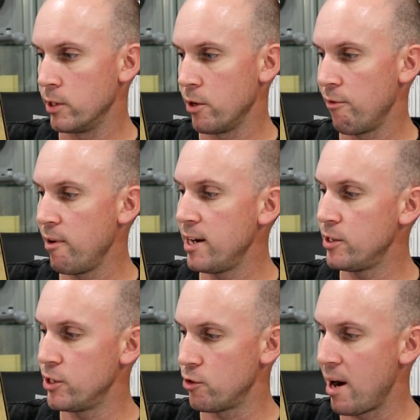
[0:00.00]
So
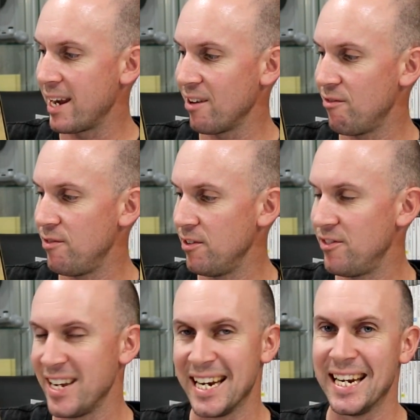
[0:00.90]
Francis Drake,
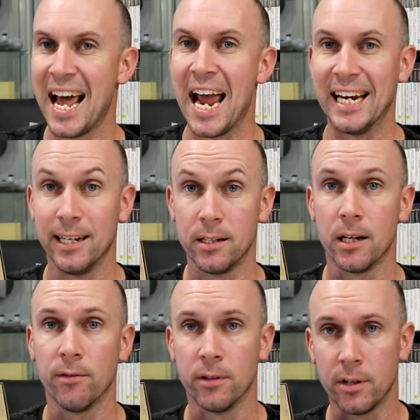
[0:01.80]

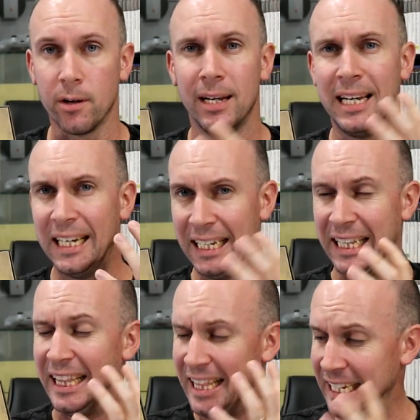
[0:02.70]
1587. So
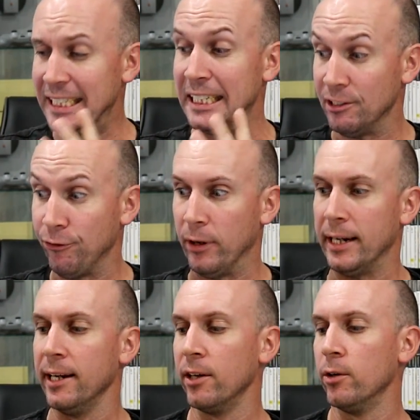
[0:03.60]
this is
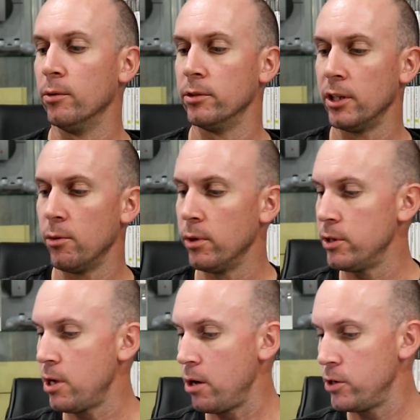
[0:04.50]
freaking cool. So we'll
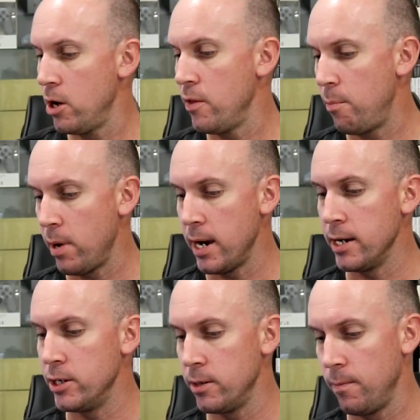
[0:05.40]
just turn the
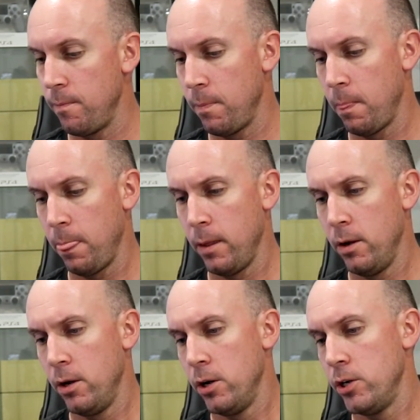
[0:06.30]
page,
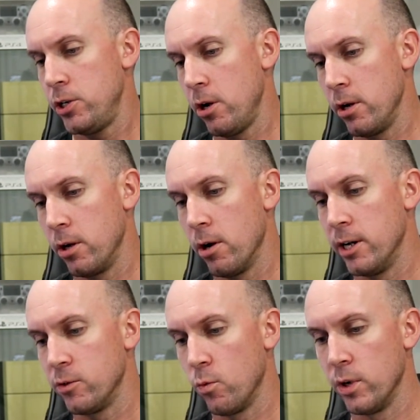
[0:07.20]
show you
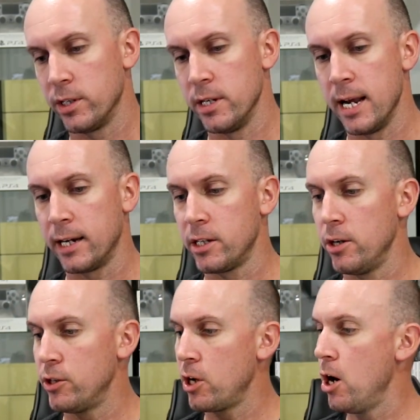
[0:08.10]
guys what's next. So it
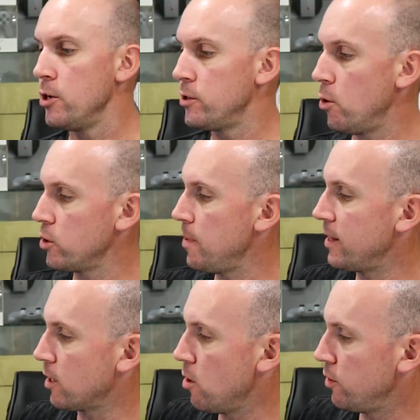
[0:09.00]
just talks about
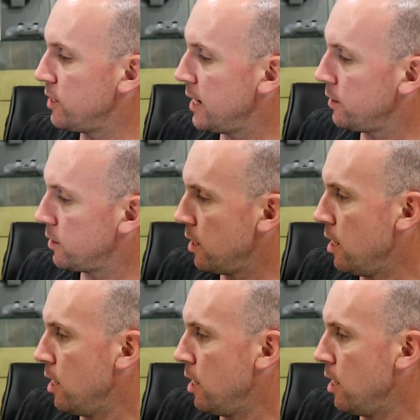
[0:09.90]
the contents.